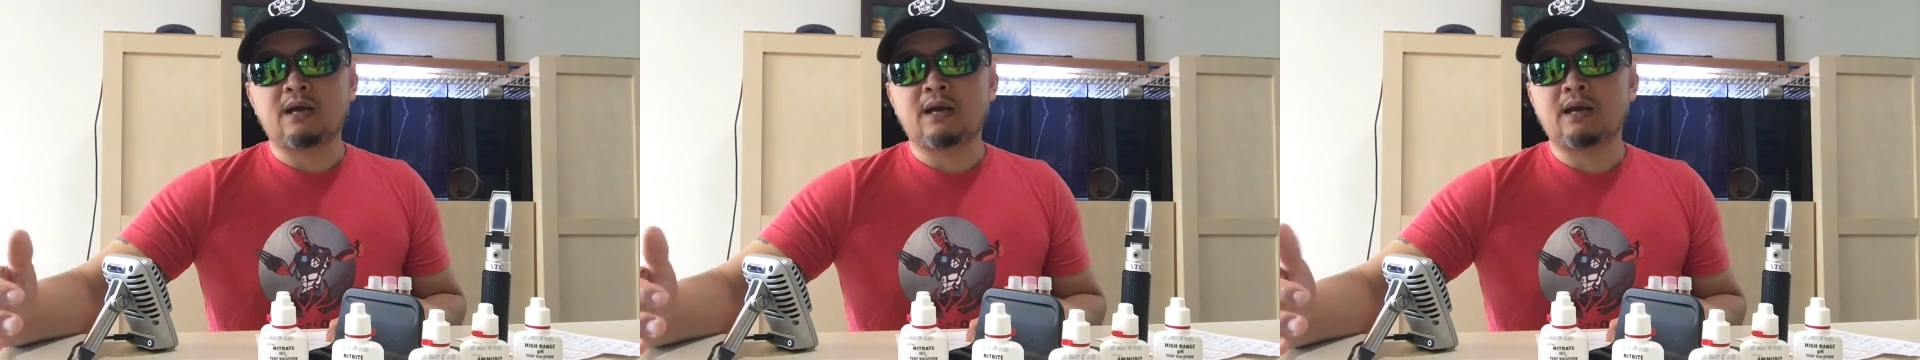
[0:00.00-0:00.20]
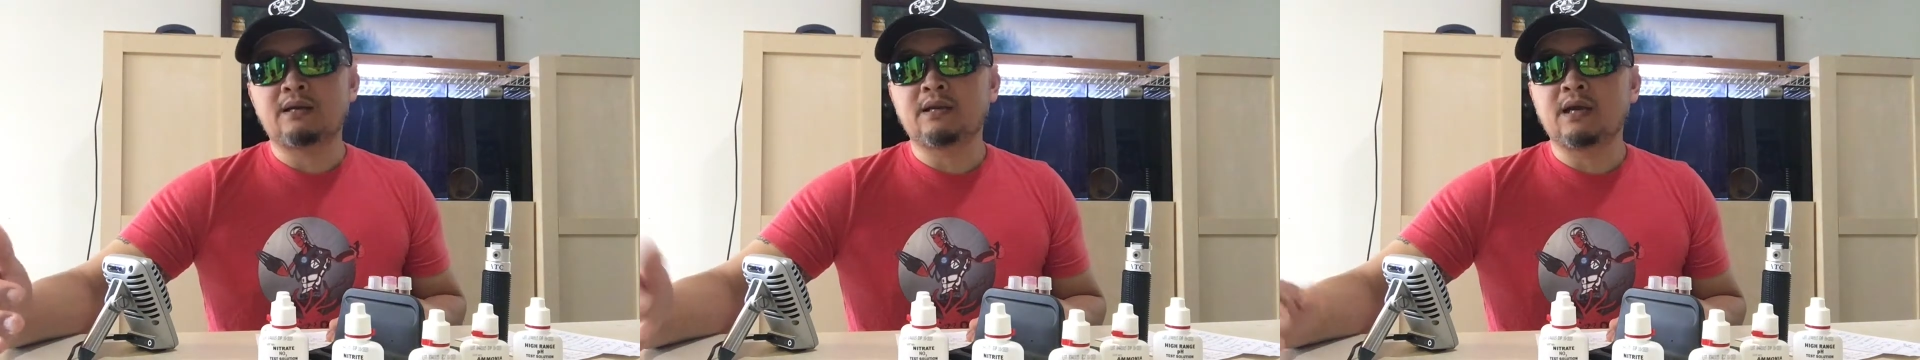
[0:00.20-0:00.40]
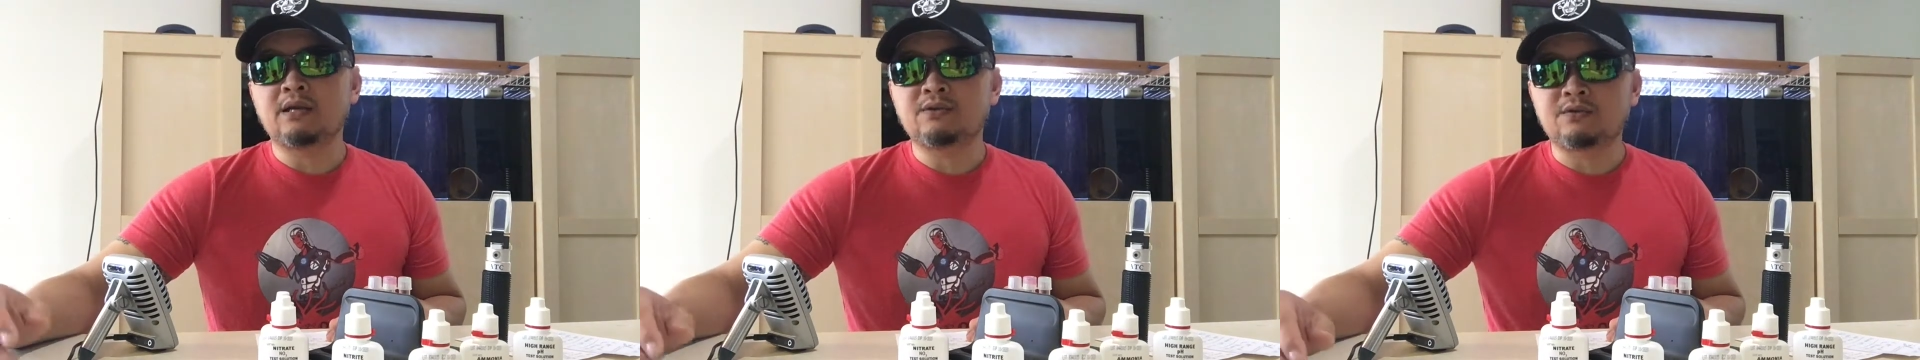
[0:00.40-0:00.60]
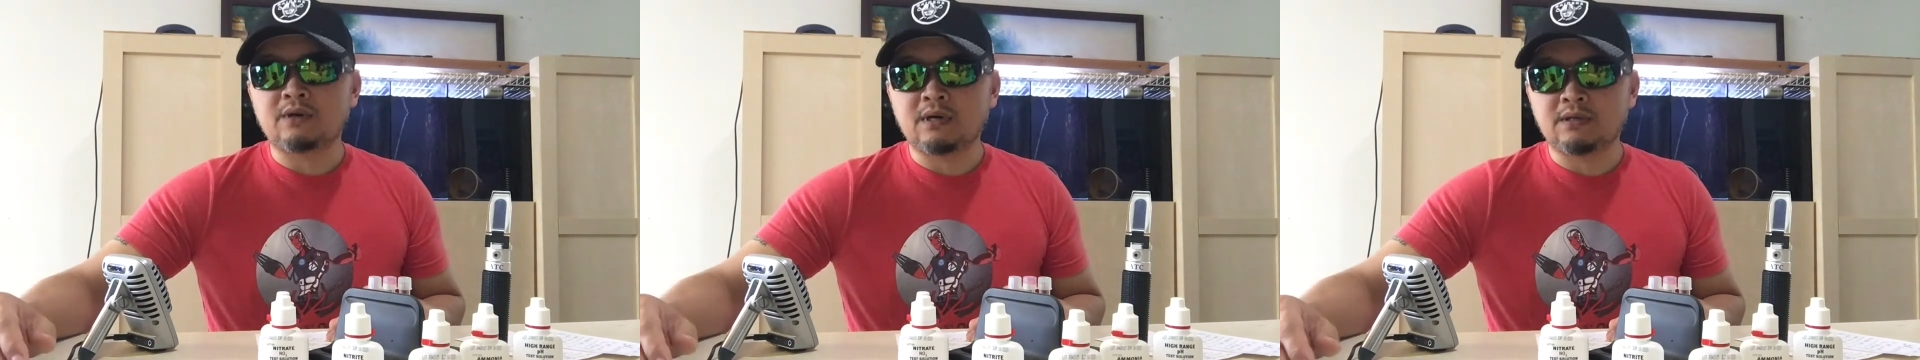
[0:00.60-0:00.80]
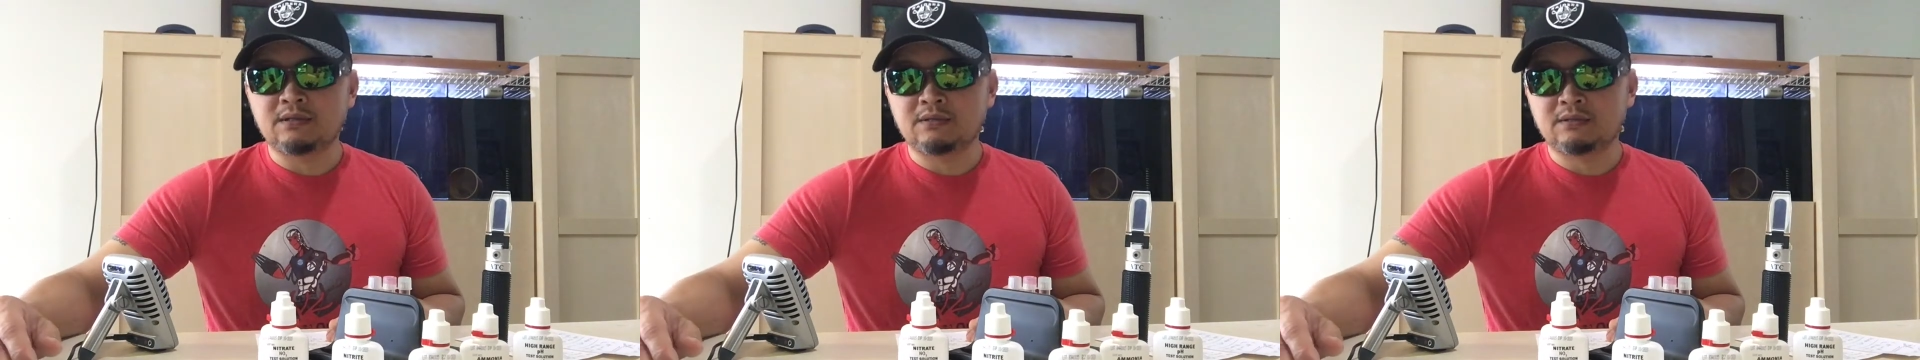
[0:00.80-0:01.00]
high
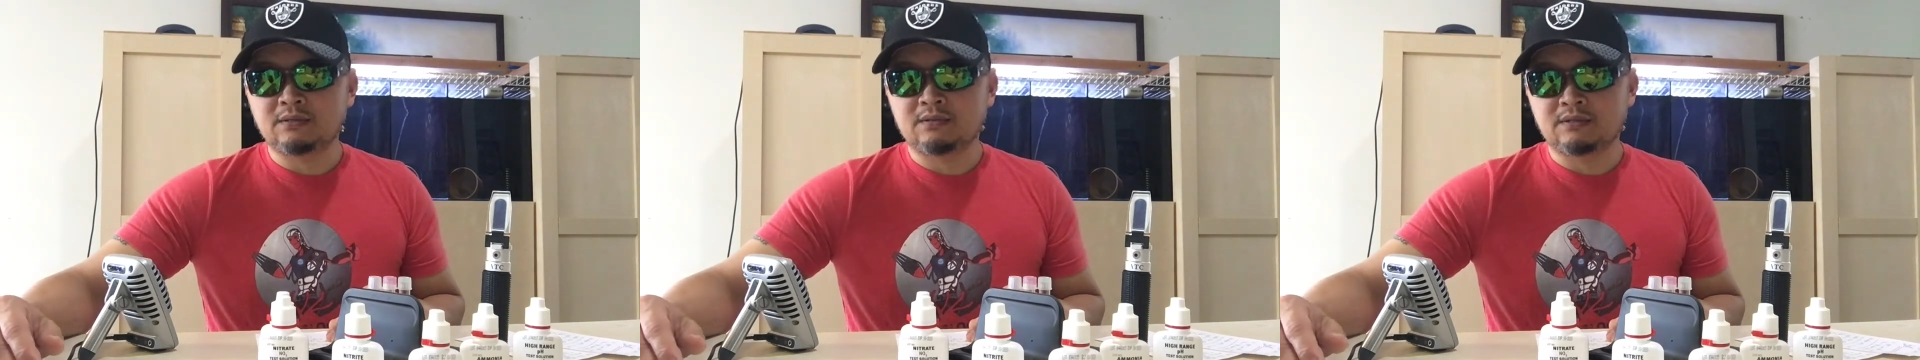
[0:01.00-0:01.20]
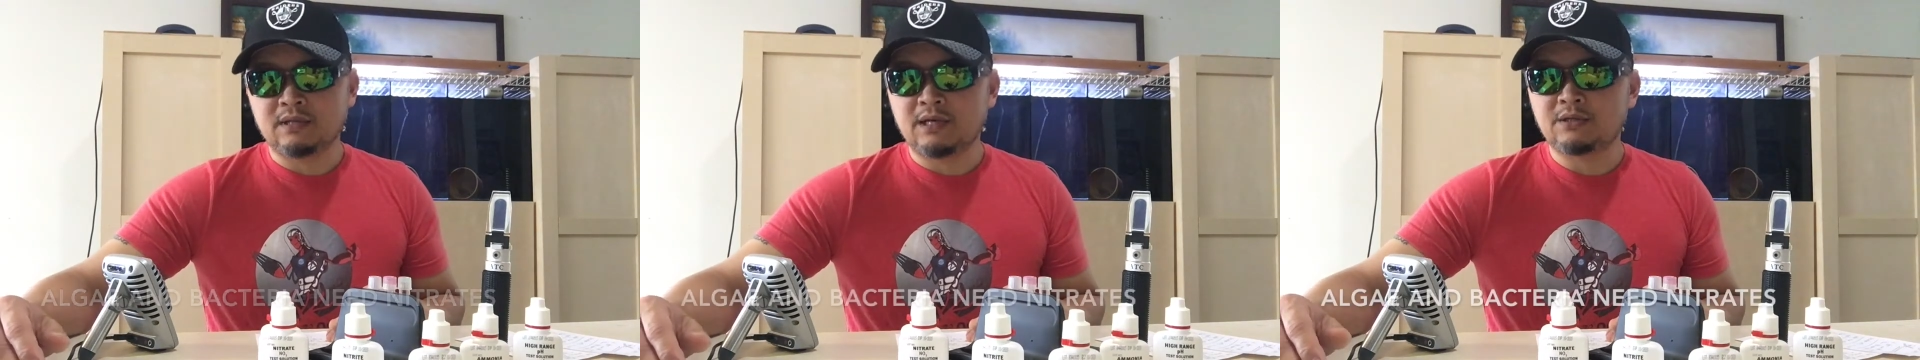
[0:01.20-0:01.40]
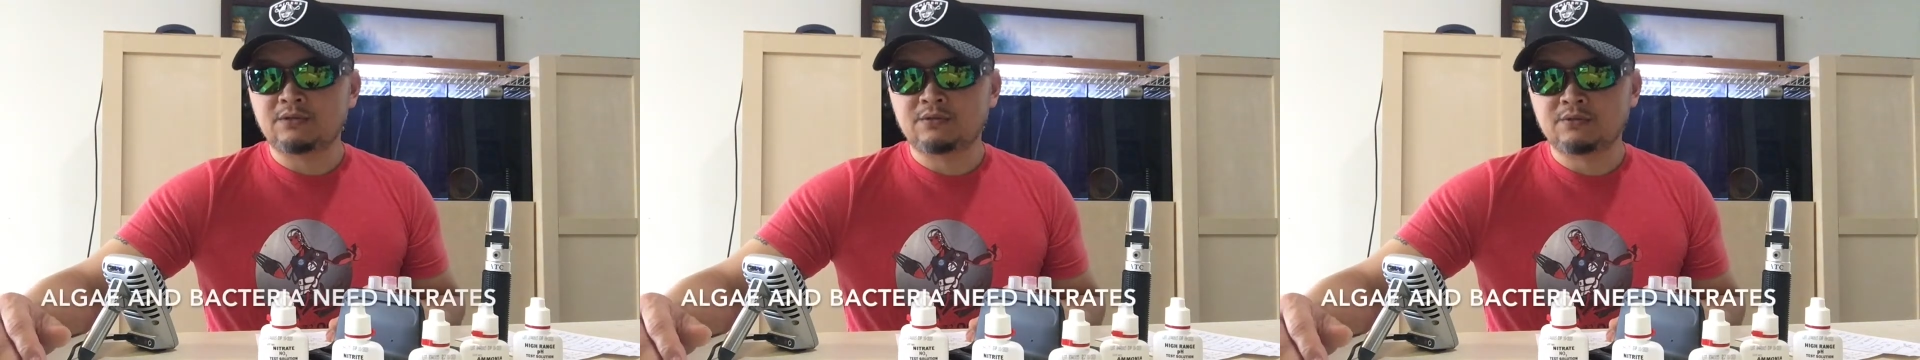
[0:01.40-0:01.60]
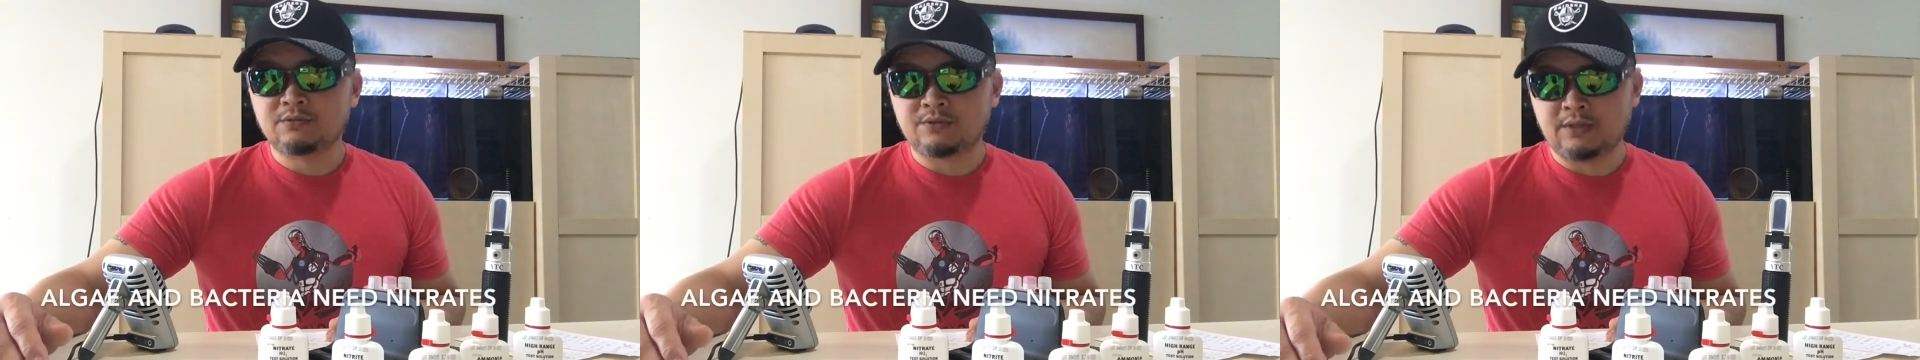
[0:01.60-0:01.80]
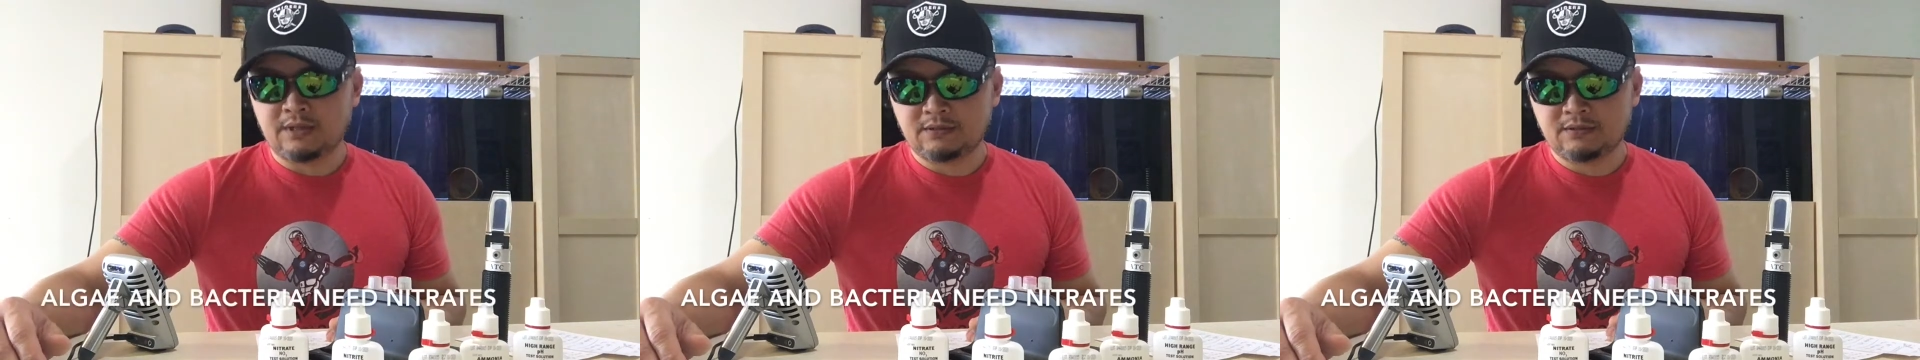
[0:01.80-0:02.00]
nitrates
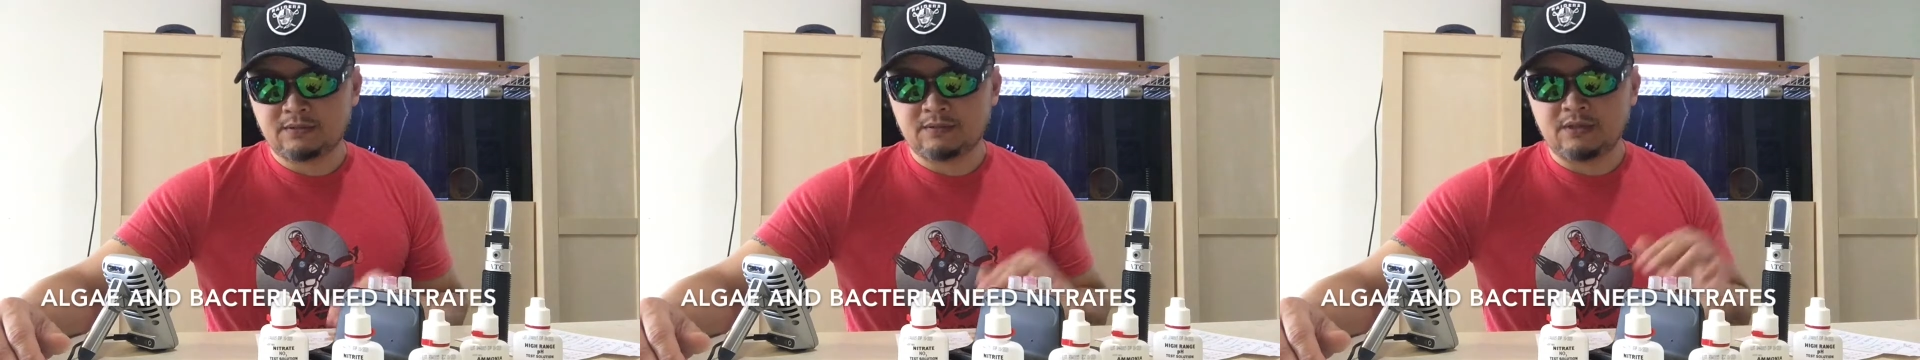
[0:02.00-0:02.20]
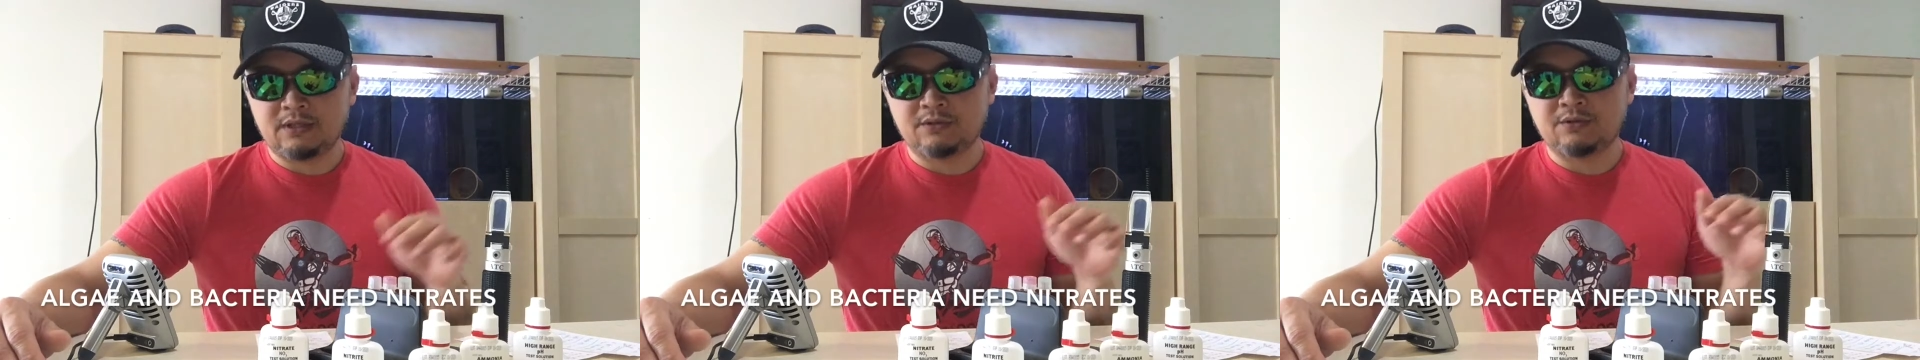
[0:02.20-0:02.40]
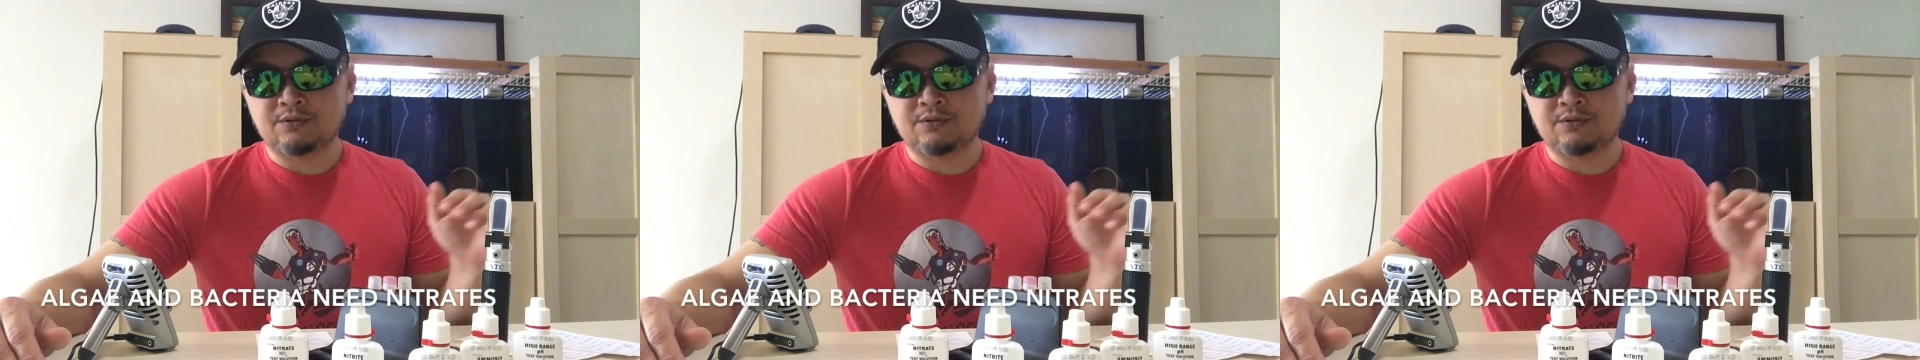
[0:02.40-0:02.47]
in